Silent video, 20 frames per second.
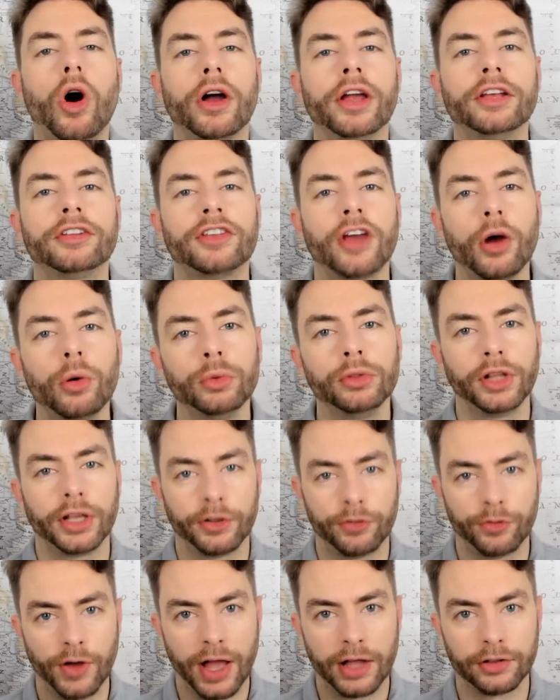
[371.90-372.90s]
What is
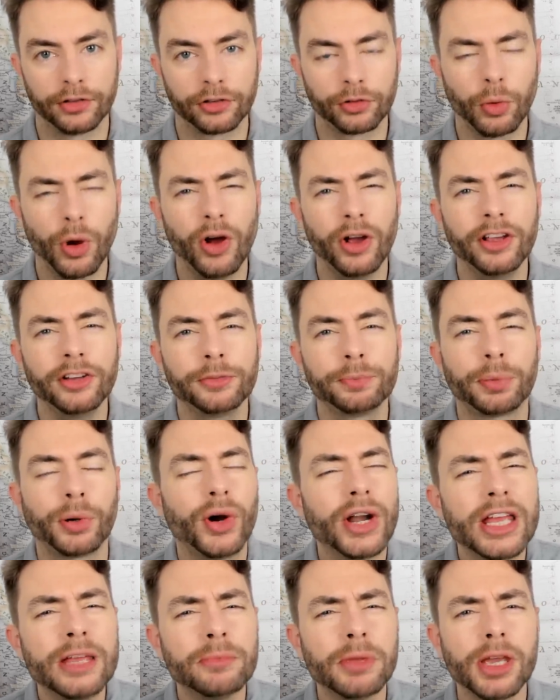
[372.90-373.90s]
OnlyFans? What is
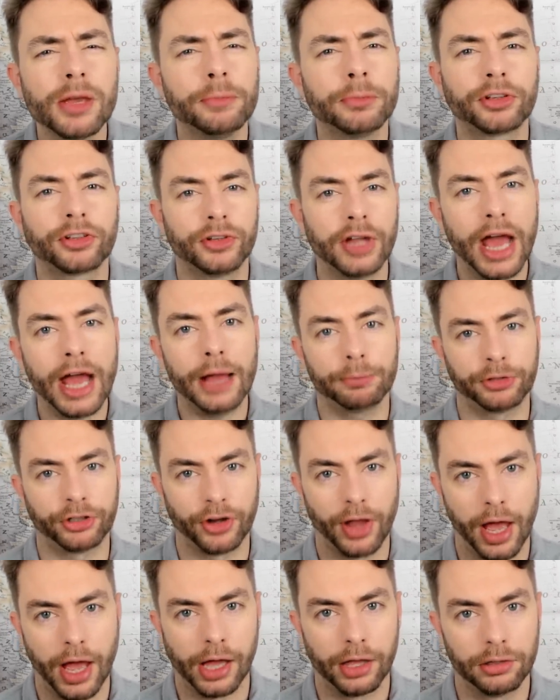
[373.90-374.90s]
premium
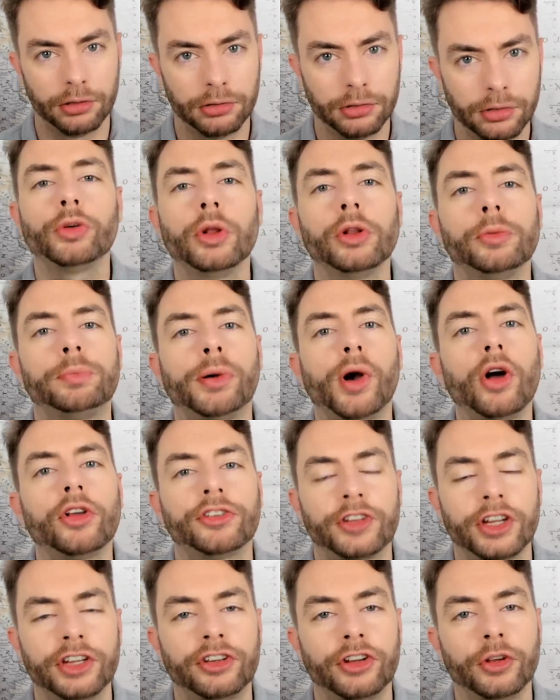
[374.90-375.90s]
Snapchat? Virtual
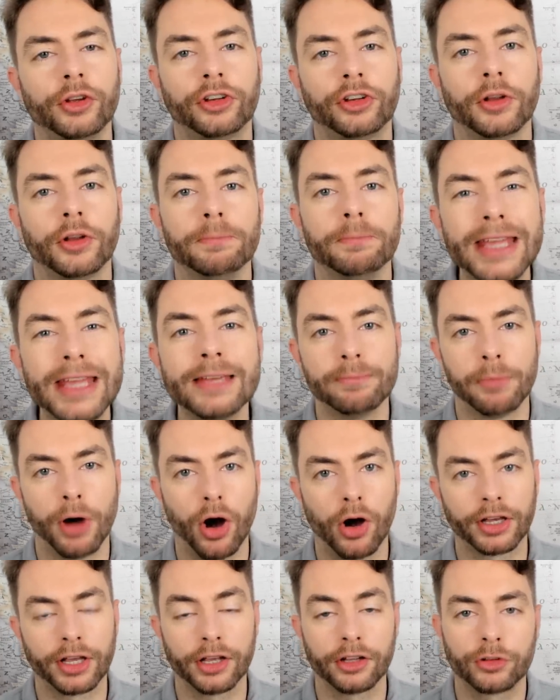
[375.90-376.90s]
prostitution meat
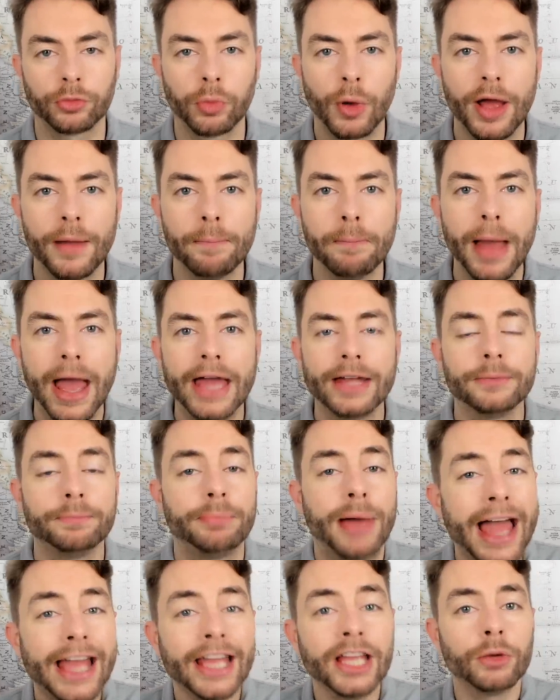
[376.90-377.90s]
markets where
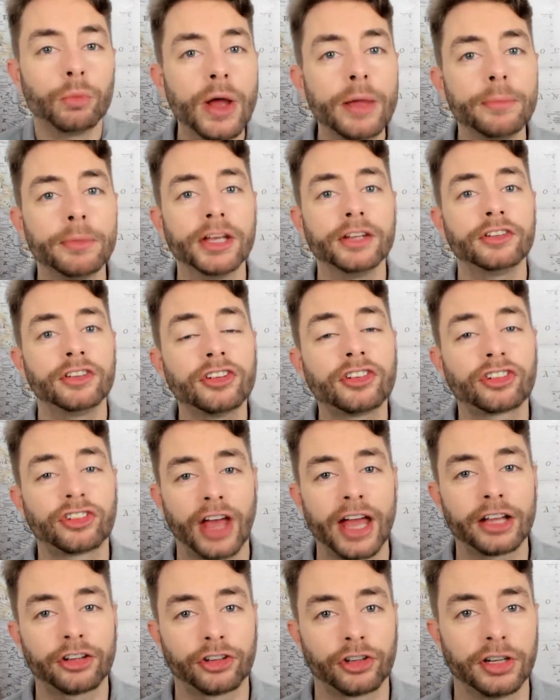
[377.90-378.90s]
men pay women to
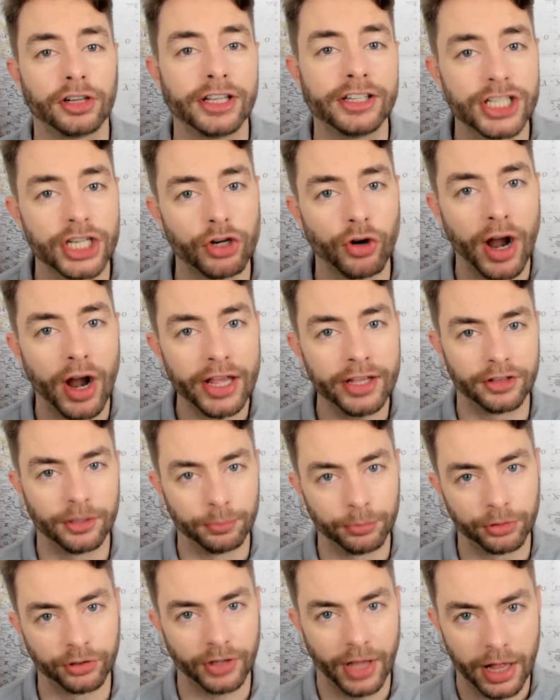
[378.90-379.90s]
sexually degrade
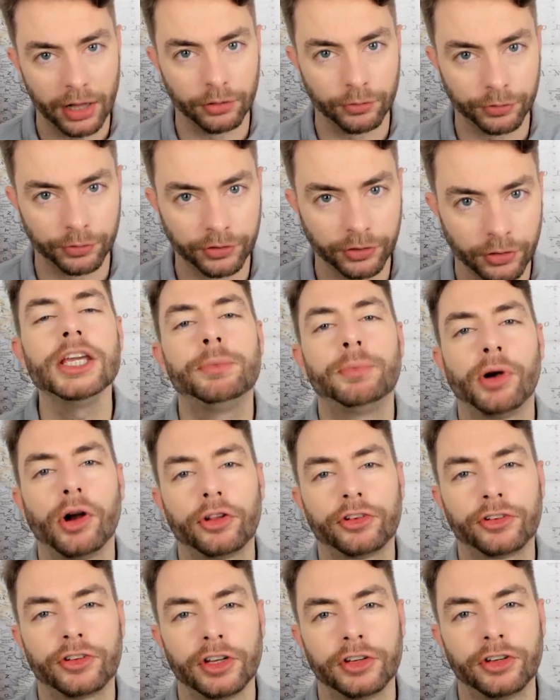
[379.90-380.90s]
themselves.
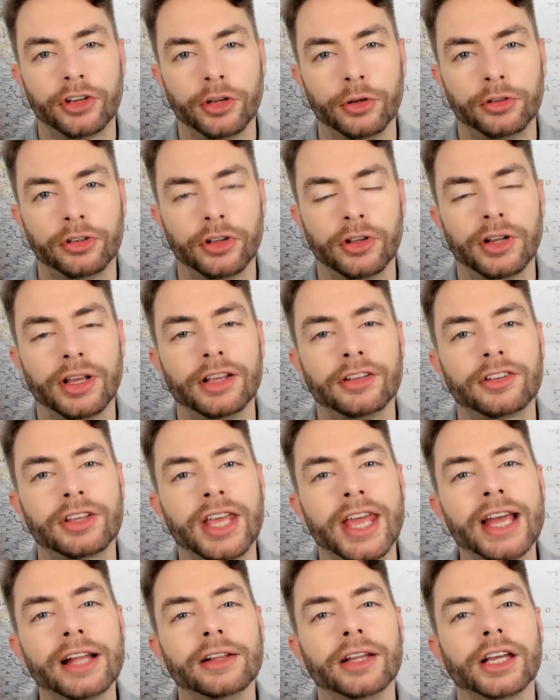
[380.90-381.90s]
E-prostitution is
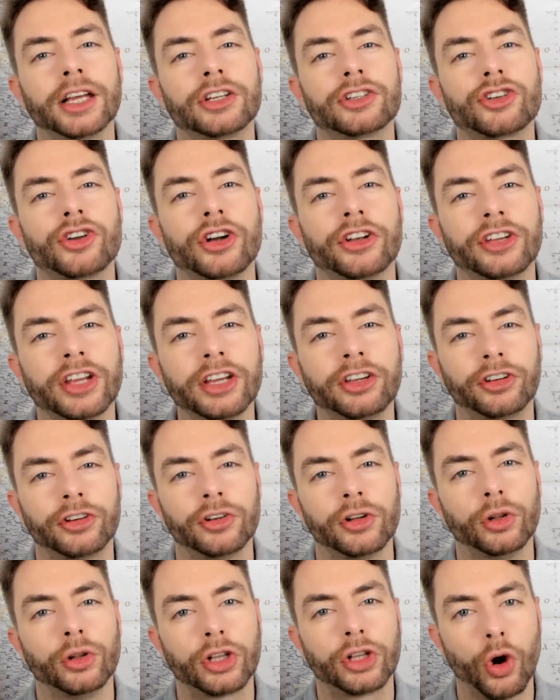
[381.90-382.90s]
killing
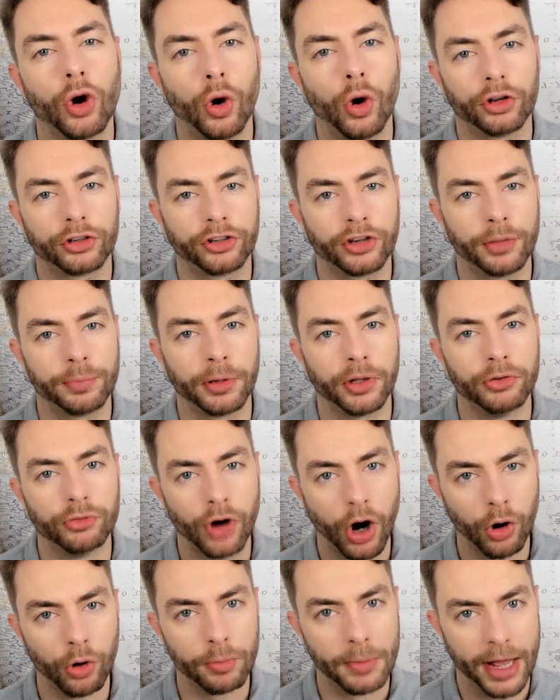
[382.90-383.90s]
traditional courtship
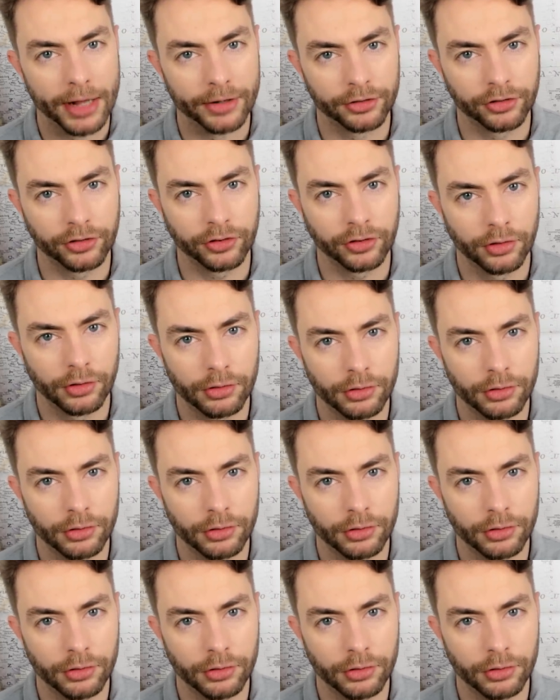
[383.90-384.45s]
and romance.